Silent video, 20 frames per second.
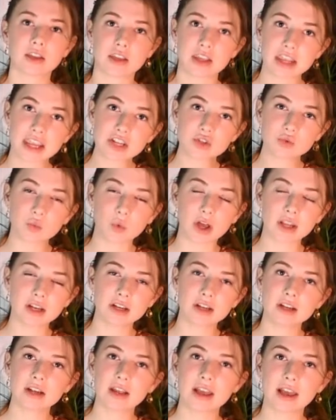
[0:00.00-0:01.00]
Each
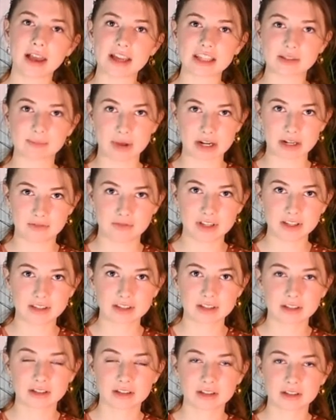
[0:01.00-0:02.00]
one has
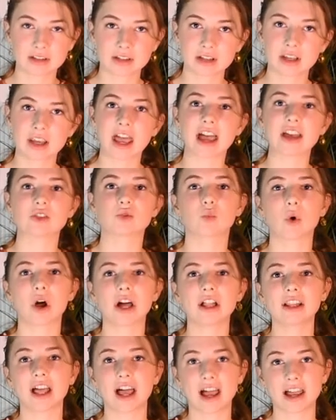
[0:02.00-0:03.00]
benefits as
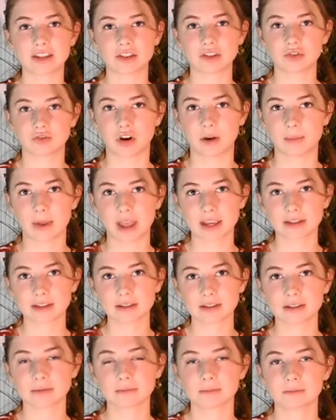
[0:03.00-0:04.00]
well as
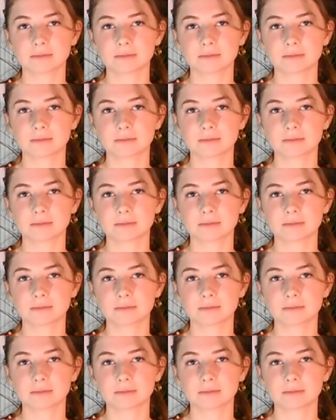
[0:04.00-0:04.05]
drawbacks.